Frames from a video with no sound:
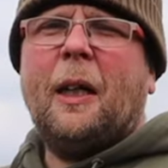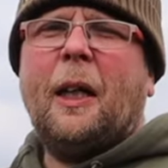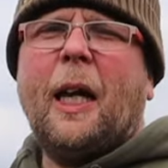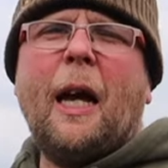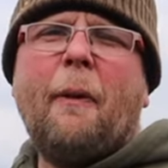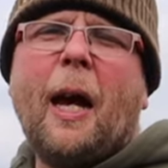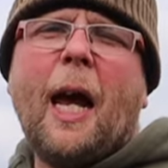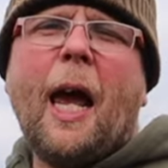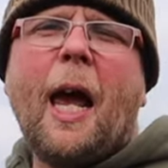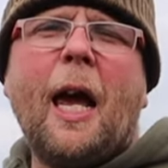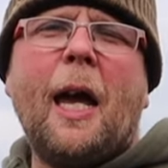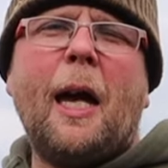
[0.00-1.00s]
Here I
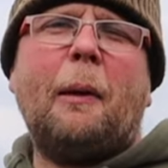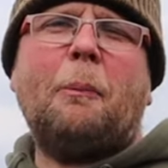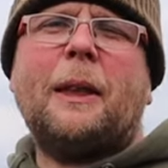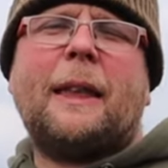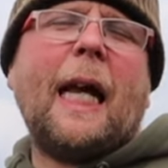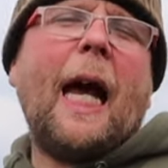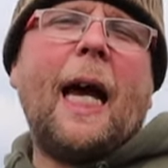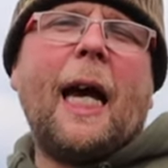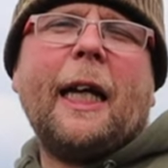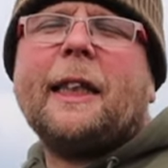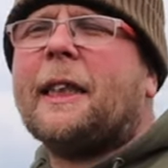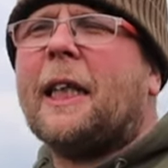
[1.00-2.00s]
am,
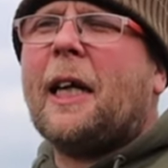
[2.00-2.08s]
signed,